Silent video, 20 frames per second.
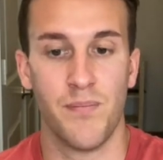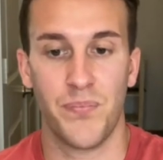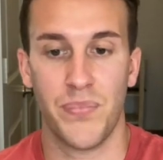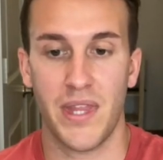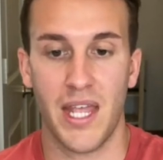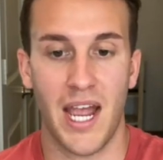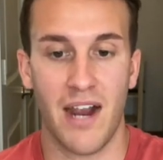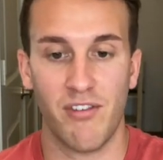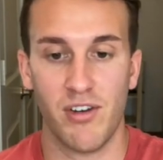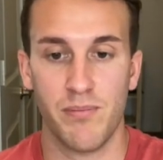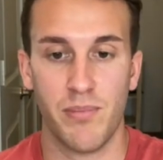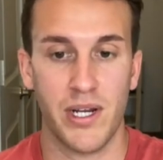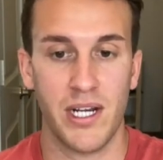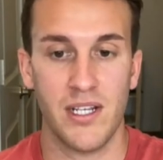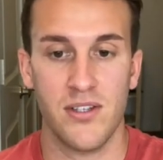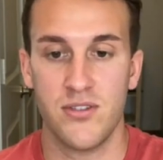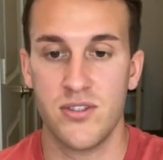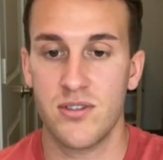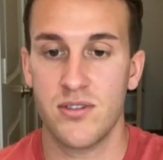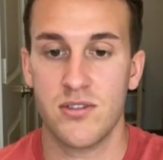
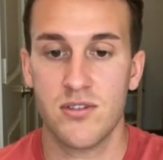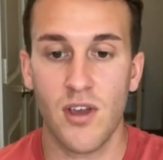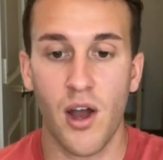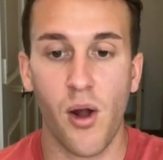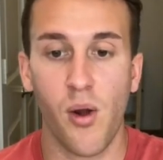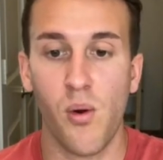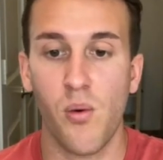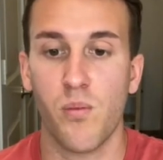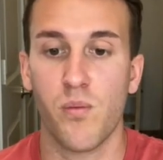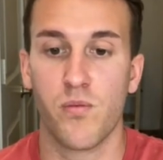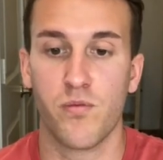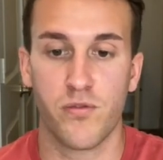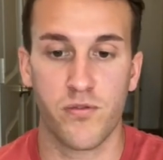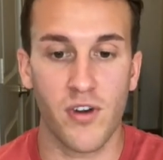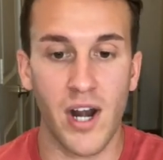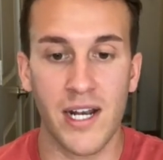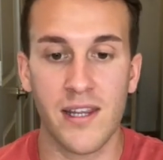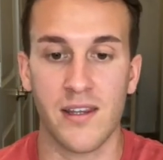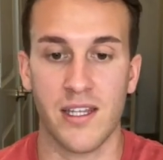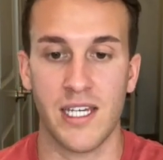Everybody's so
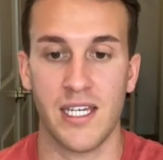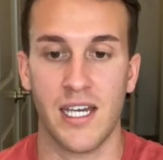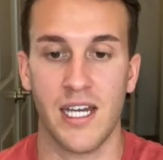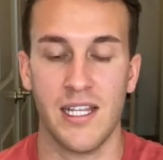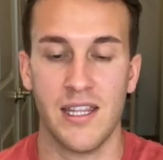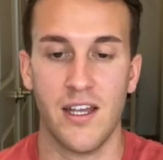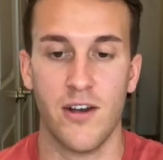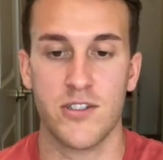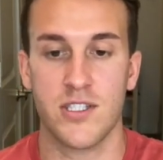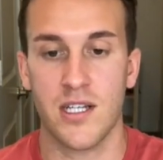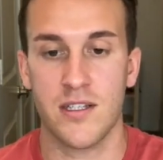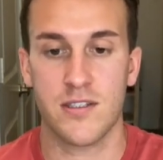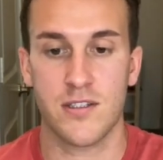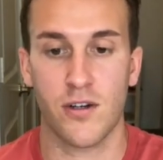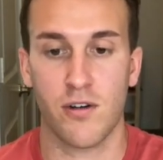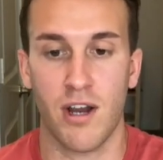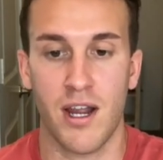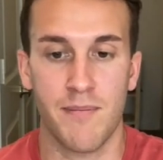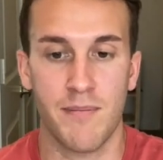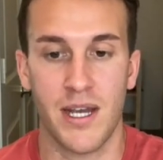friendly, and those
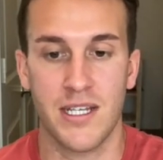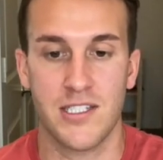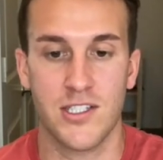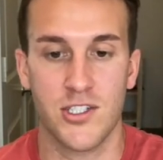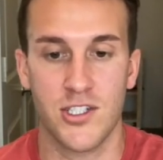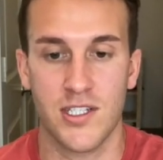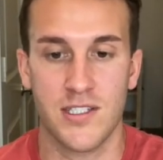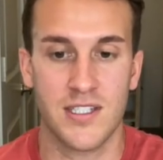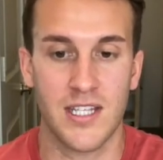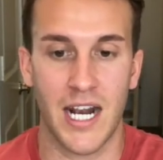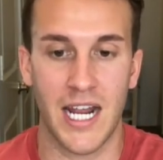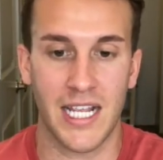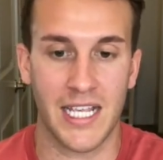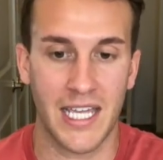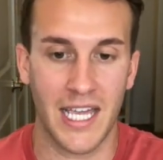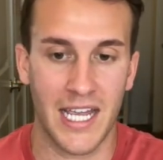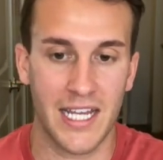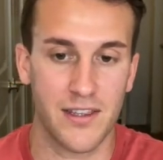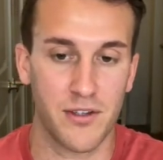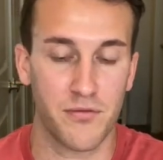Instagram messages that I
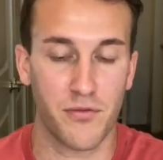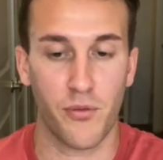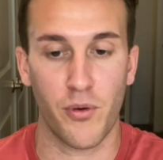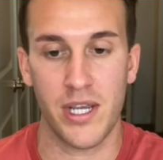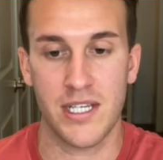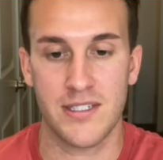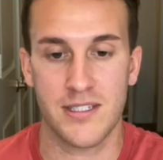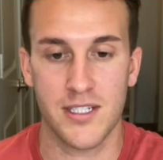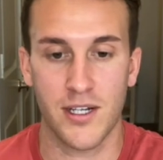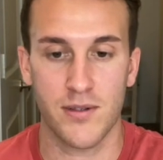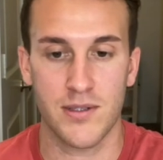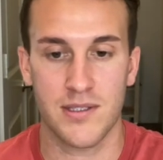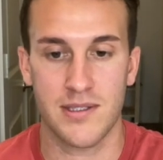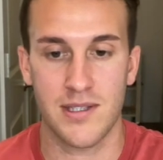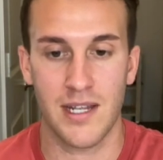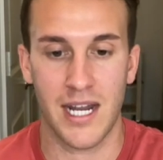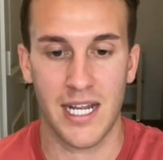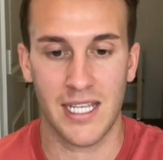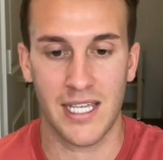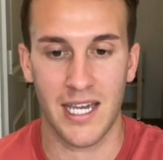get, the voice notes
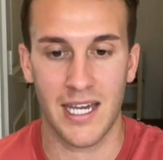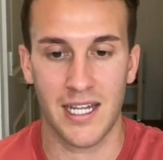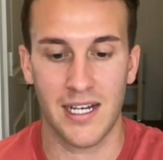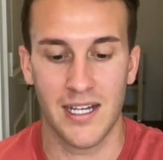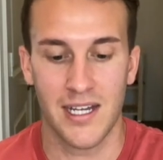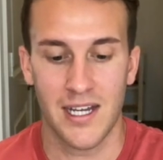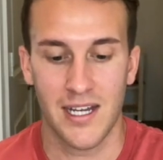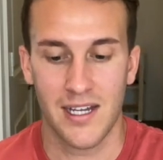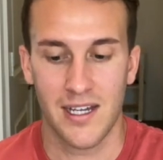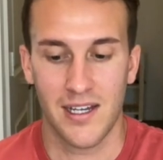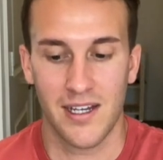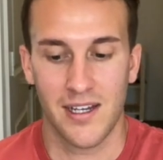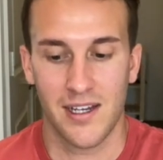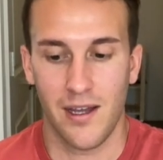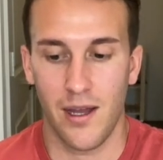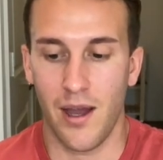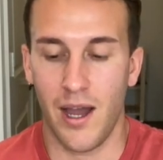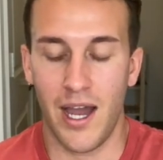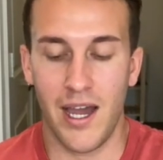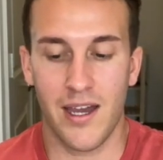that I get,
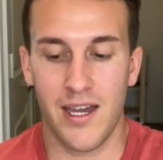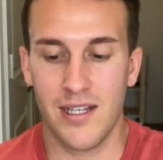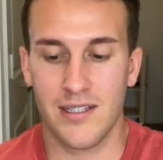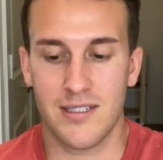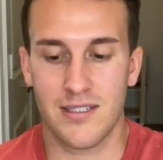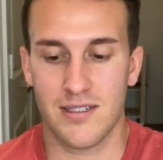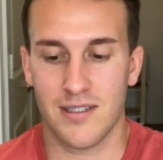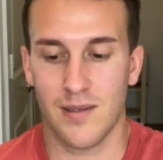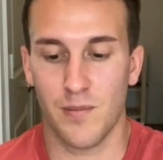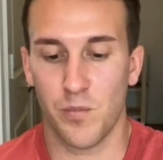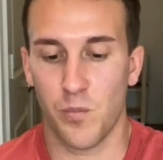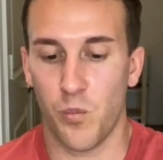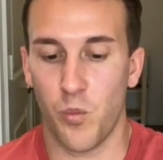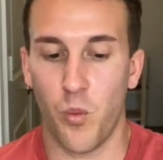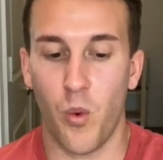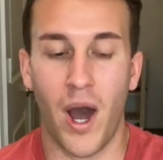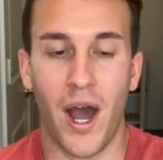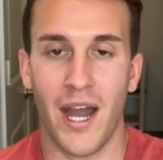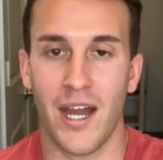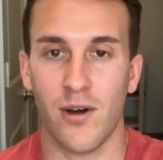it's
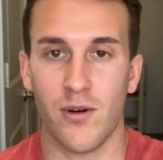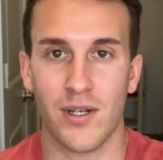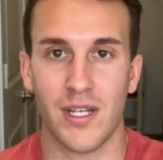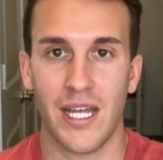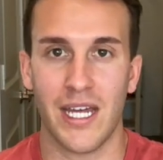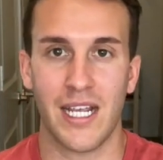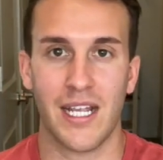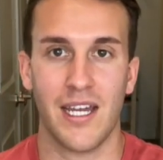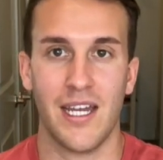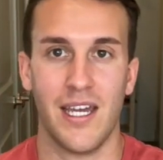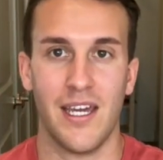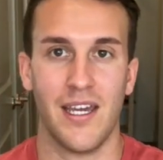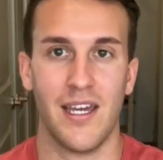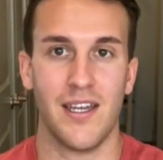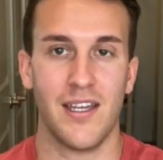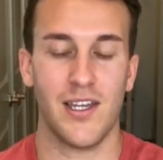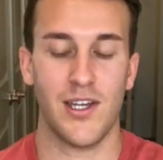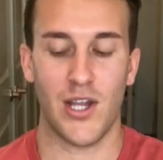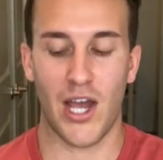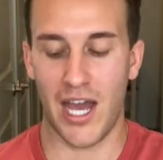wild. Like
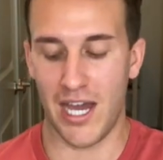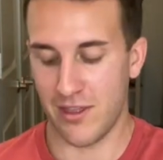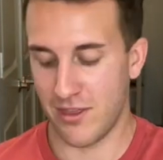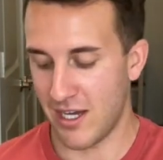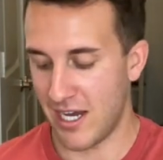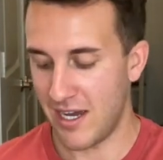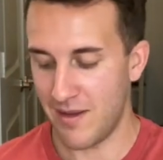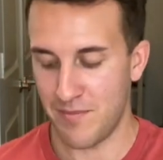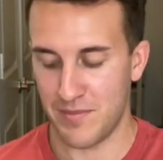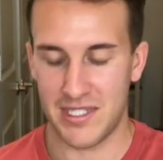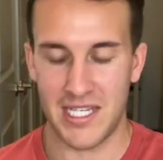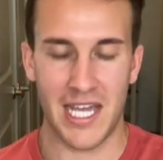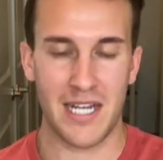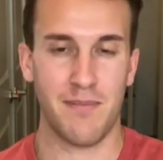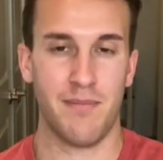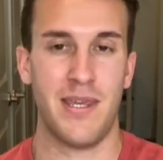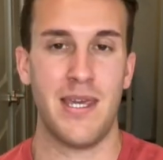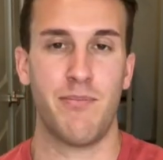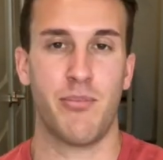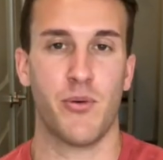I thought 10
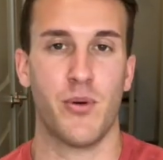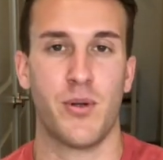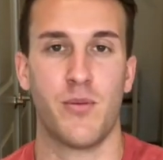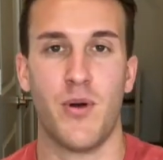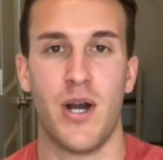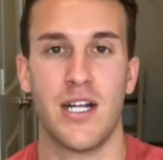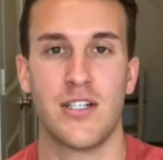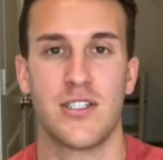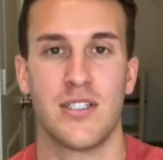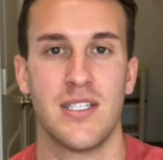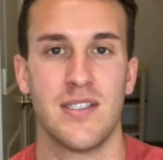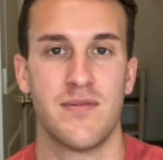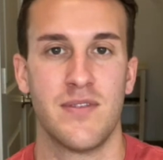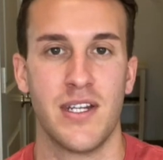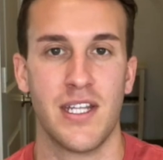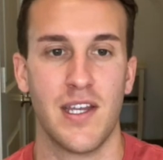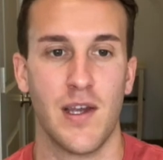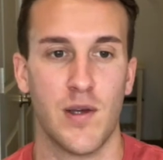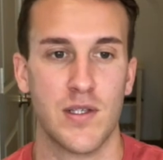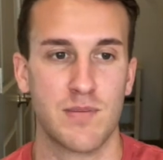people would watch these
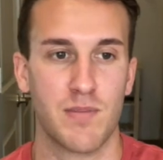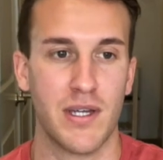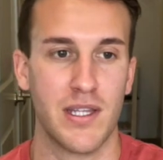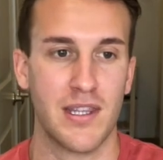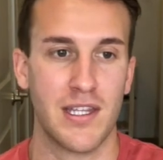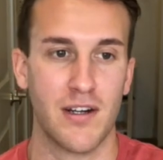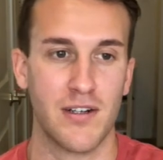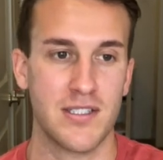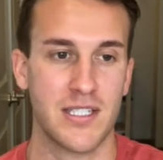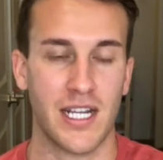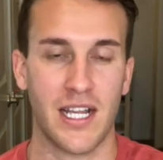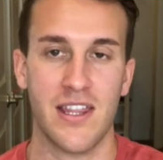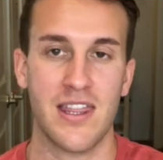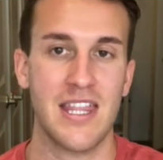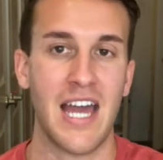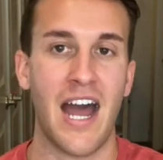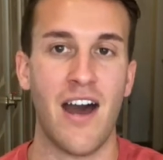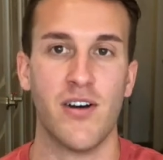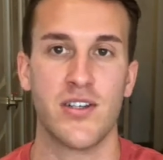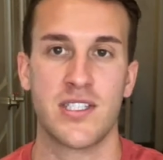videos, but there's like
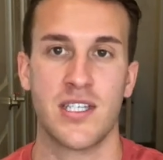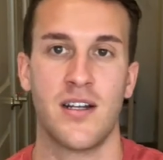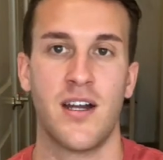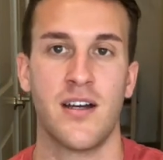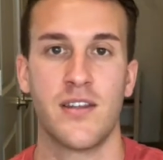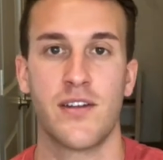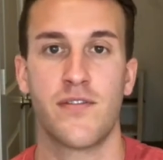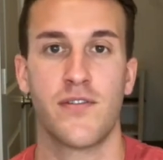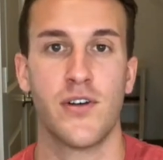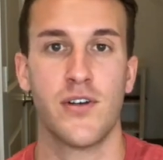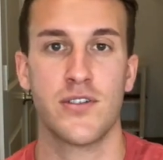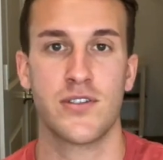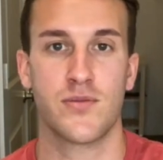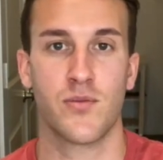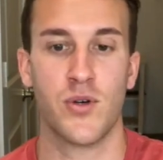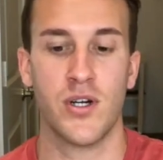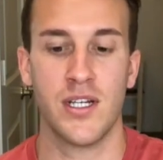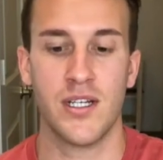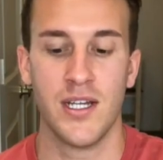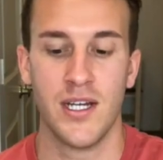1,000 on the first
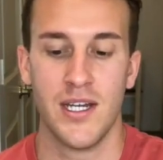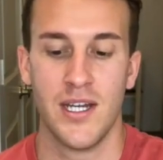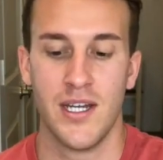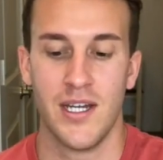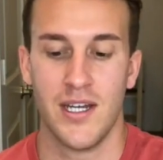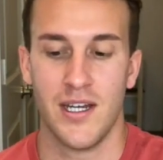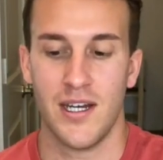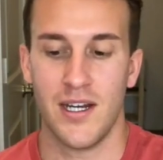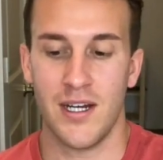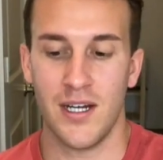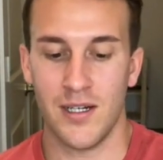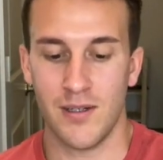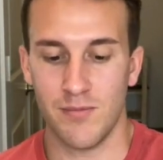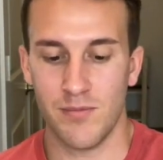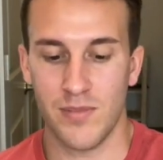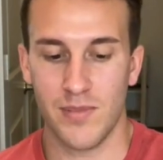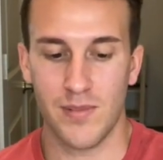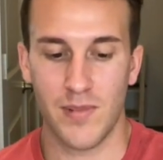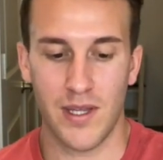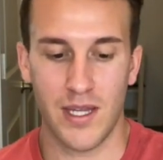one.
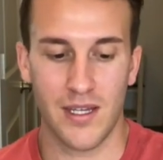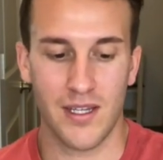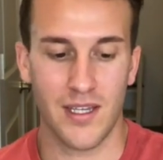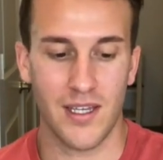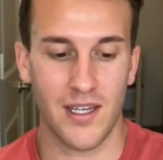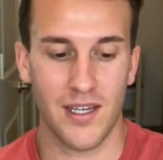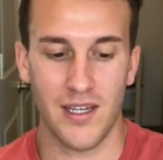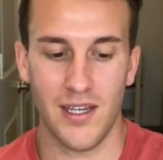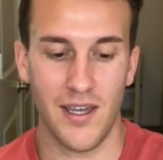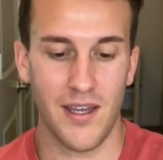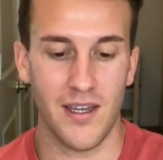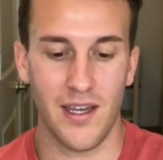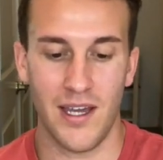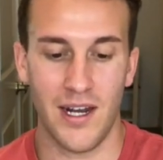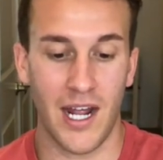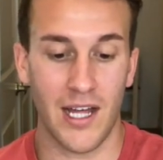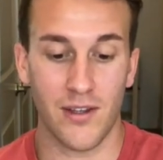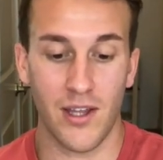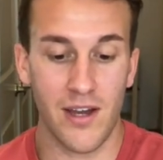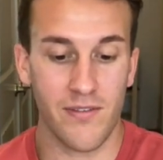And
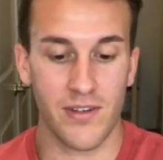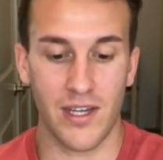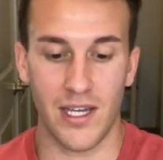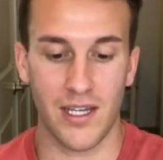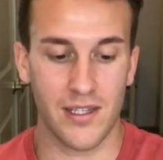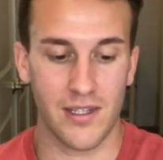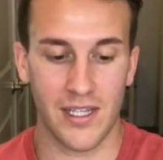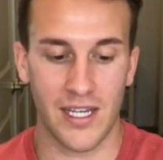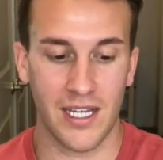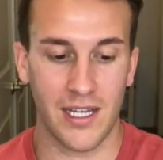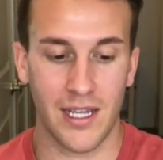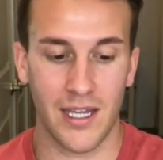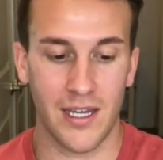I love it. Like,